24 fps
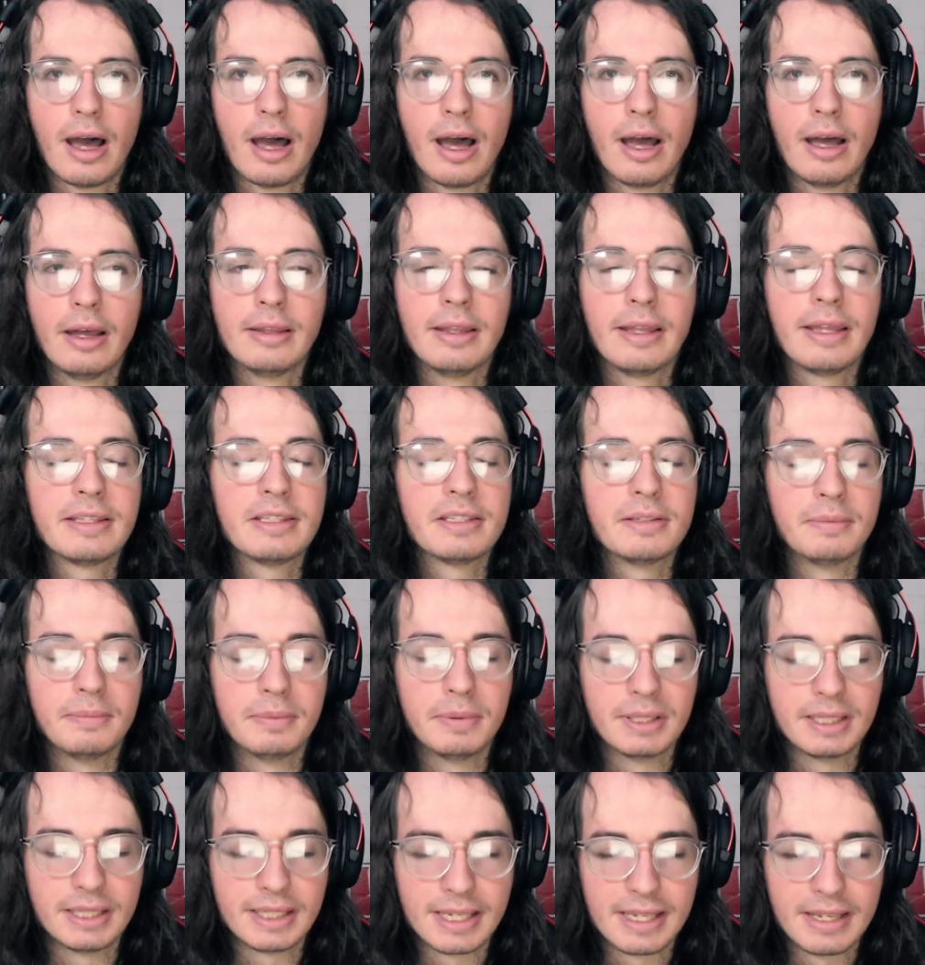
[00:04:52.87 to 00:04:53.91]
I like to
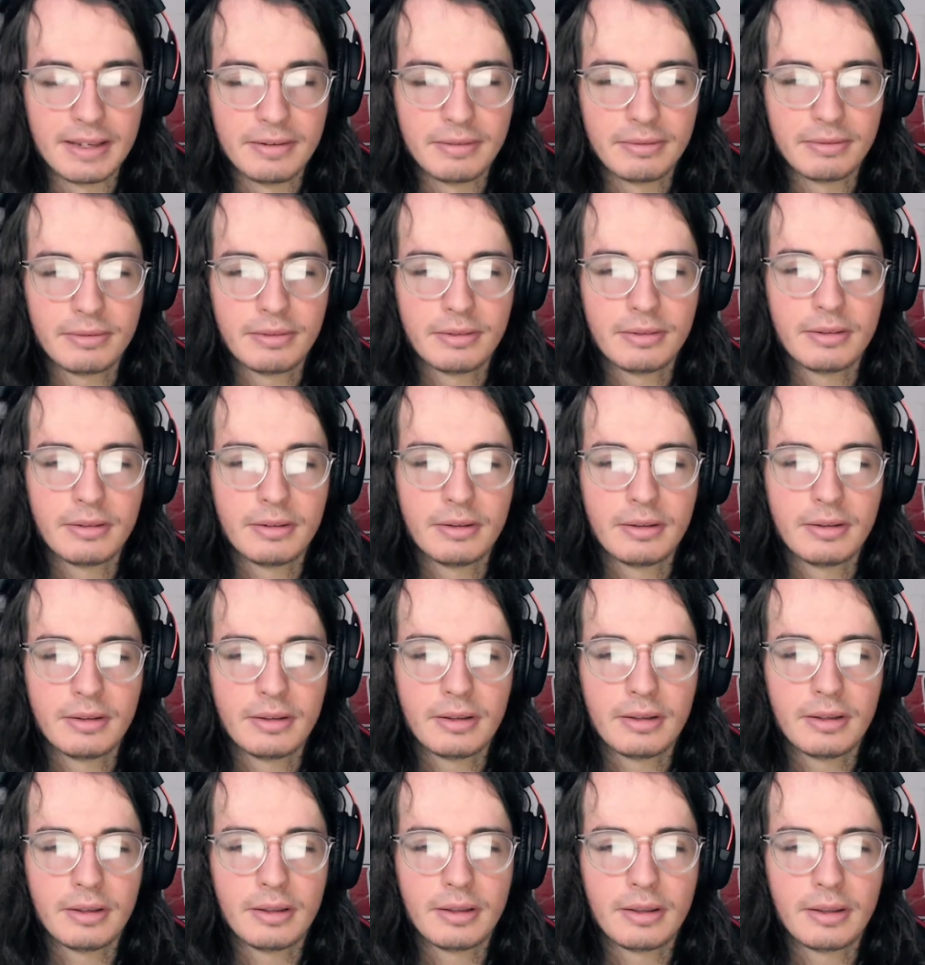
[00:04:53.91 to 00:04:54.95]
believe
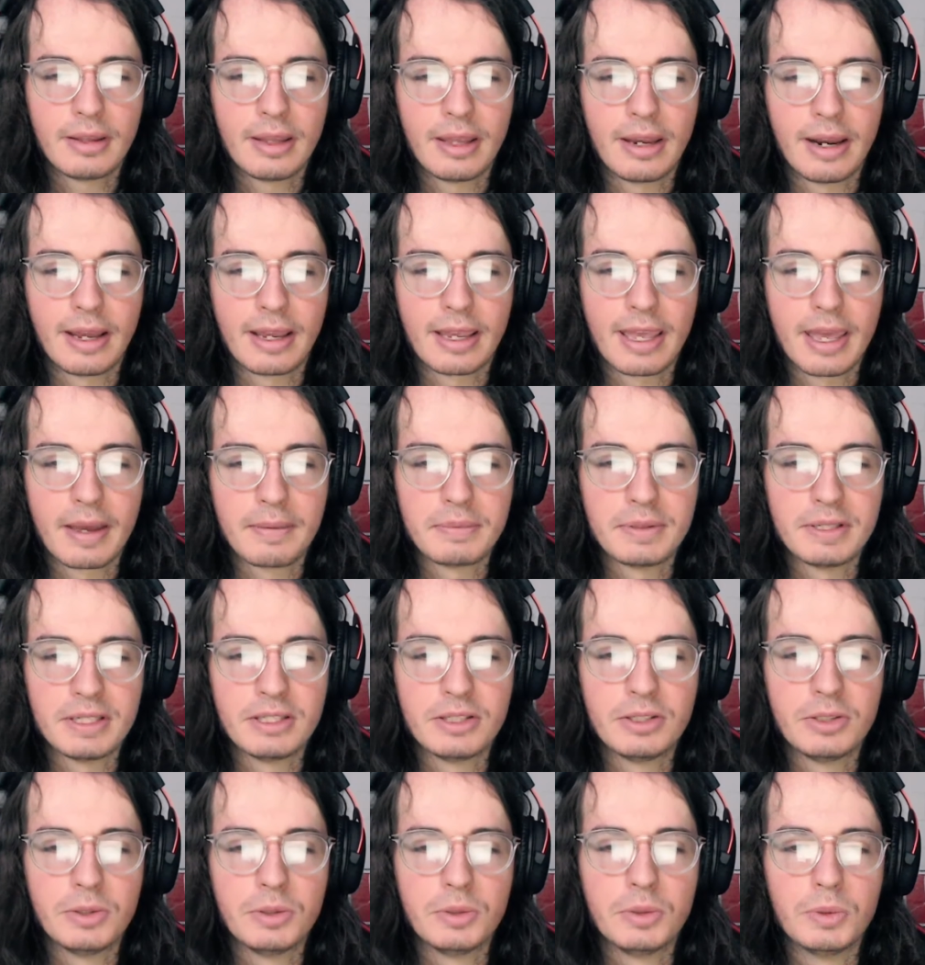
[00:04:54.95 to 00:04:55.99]
that I kept it
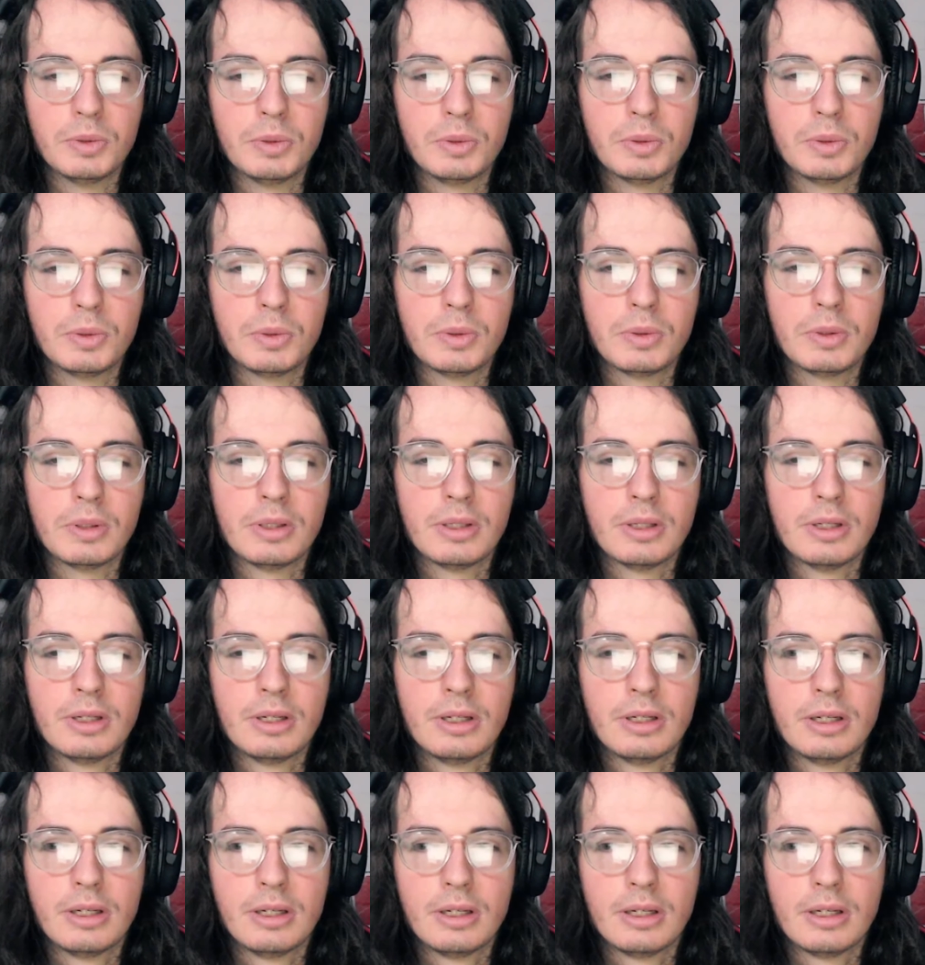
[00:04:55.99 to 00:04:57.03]
to
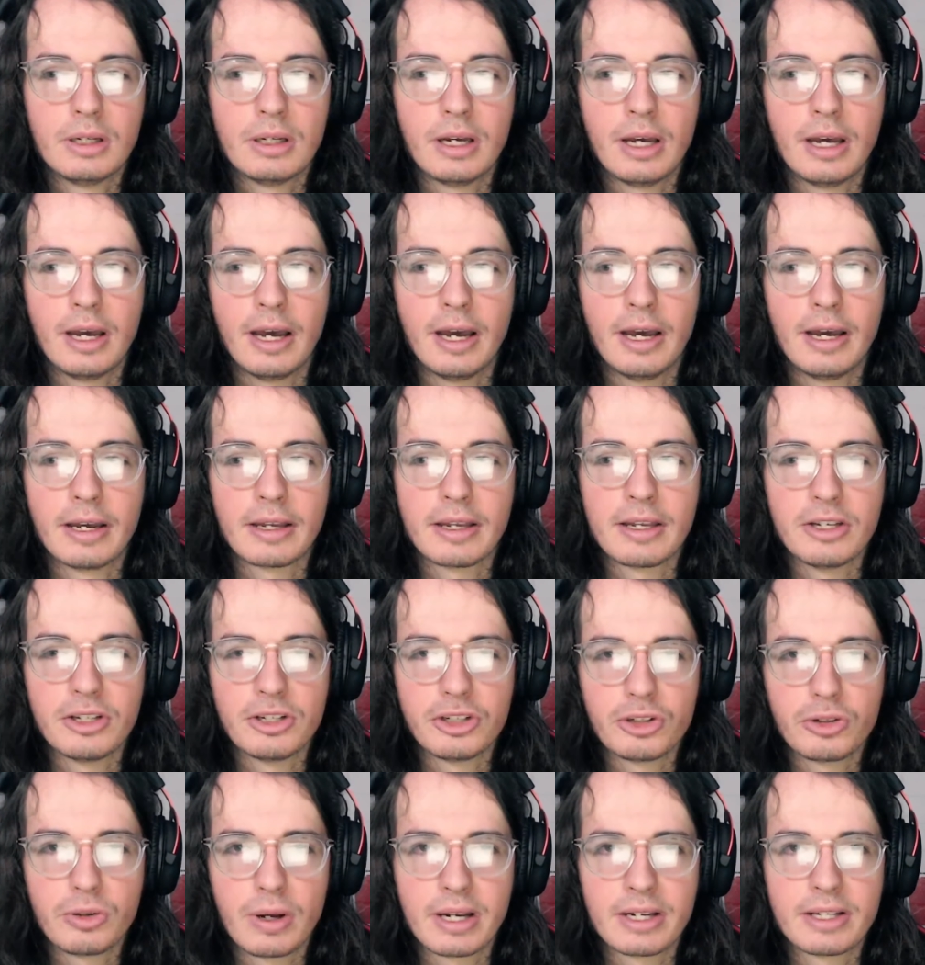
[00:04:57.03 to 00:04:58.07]

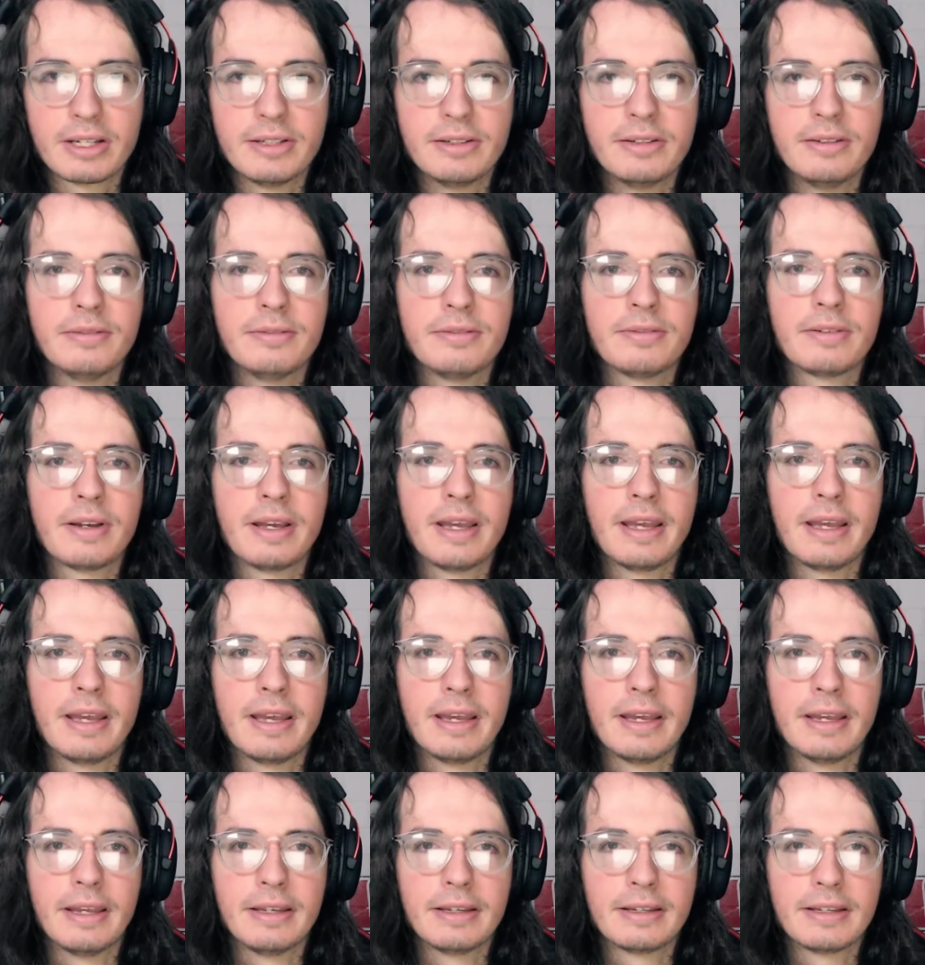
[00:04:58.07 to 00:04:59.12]
constructive
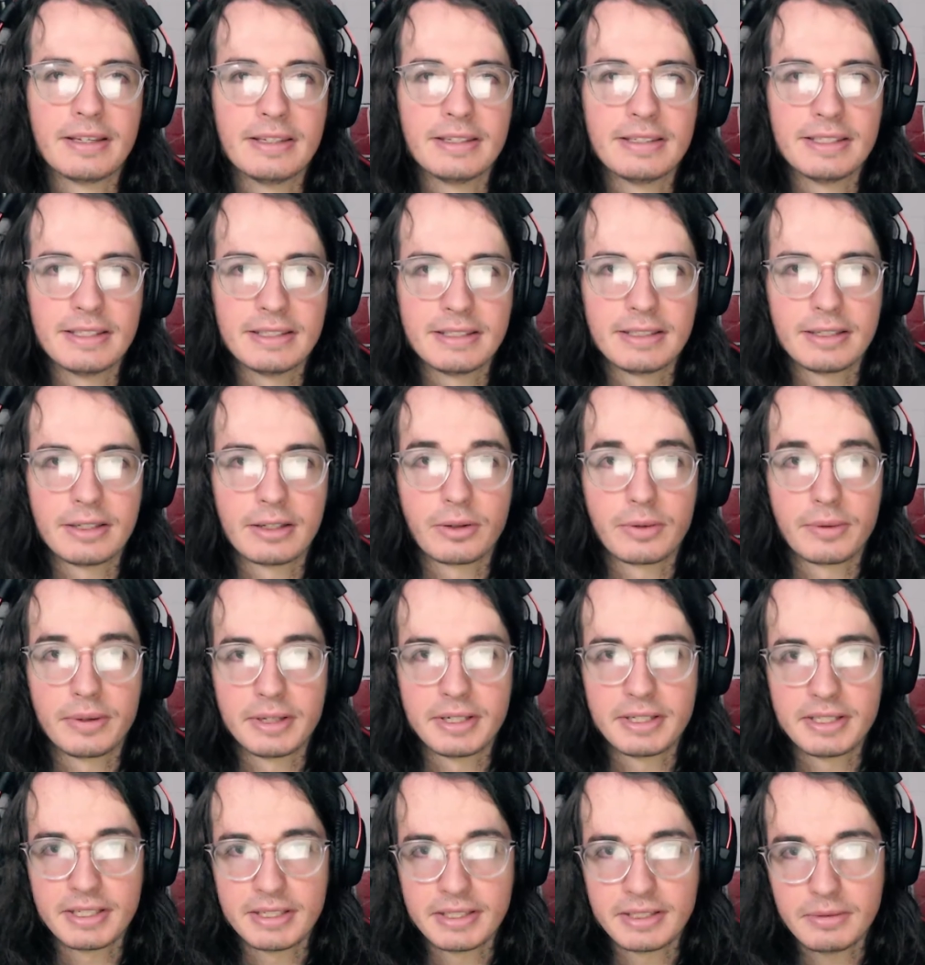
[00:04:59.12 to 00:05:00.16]
and consistent
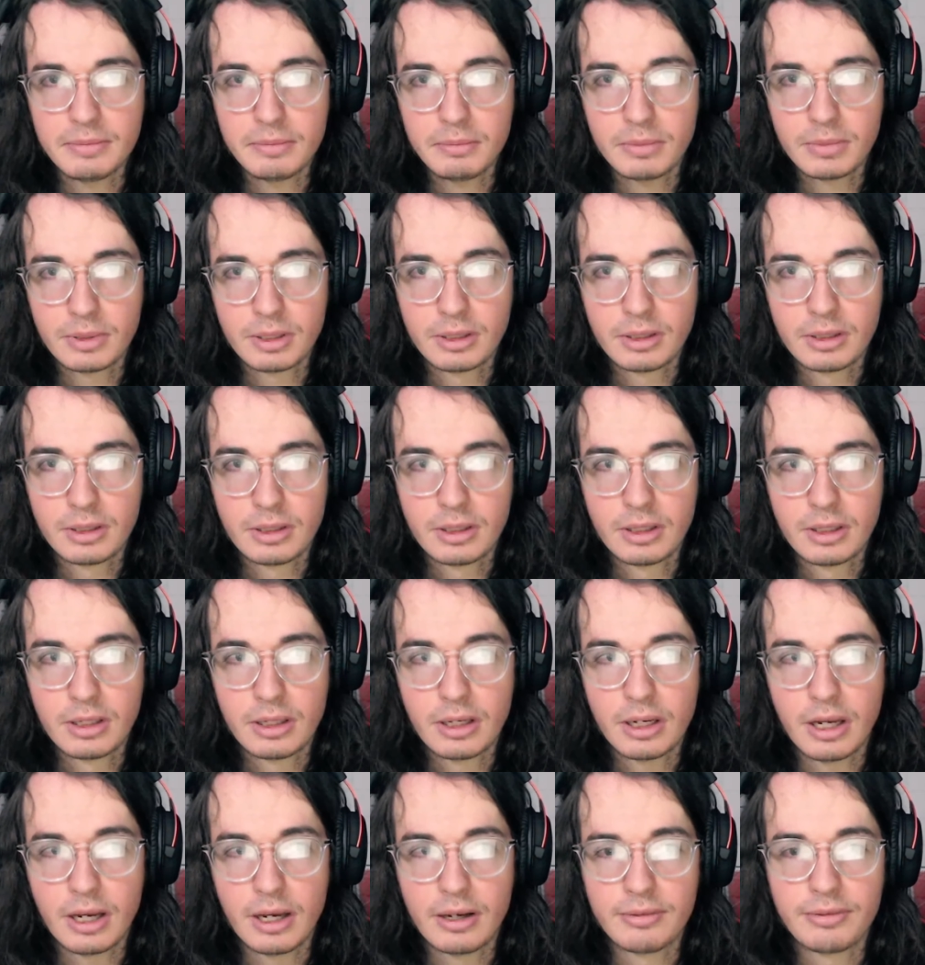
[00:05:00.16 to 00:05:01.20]
criticism,
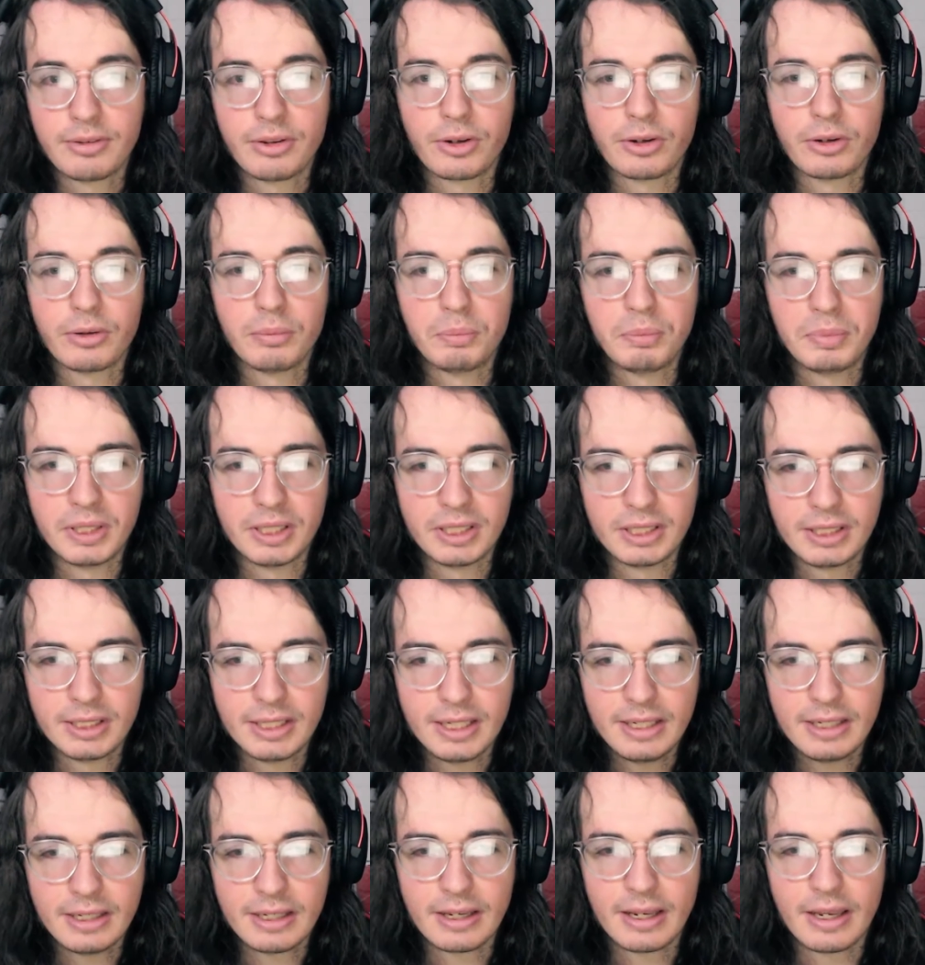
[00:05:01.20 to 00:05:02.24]
of their
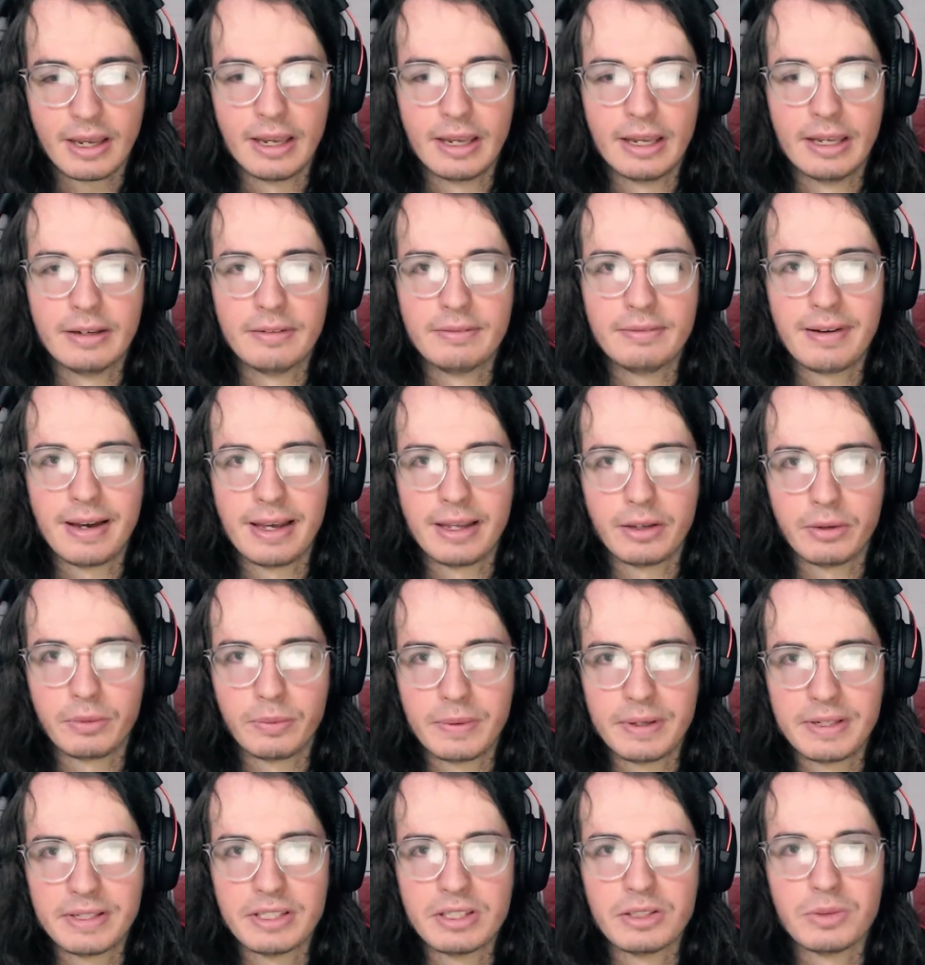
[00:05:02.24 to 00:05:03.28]
ability and valid
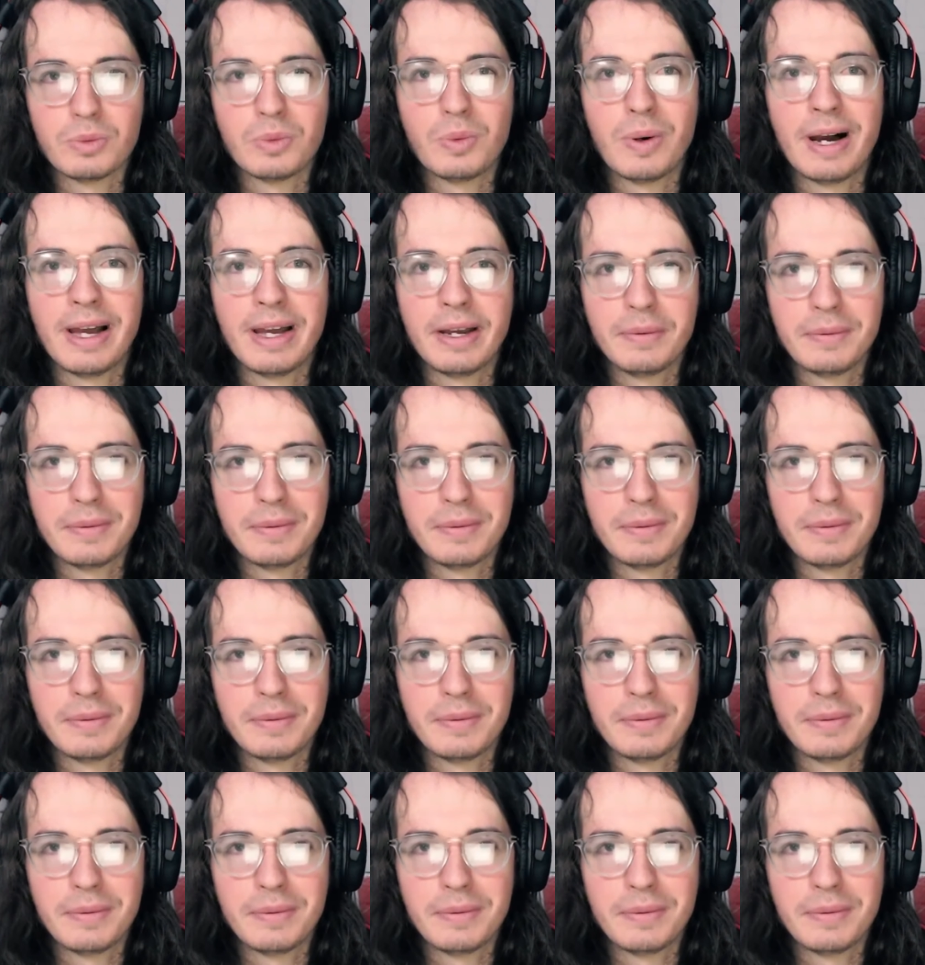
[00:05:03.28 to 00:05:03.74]
reasons why I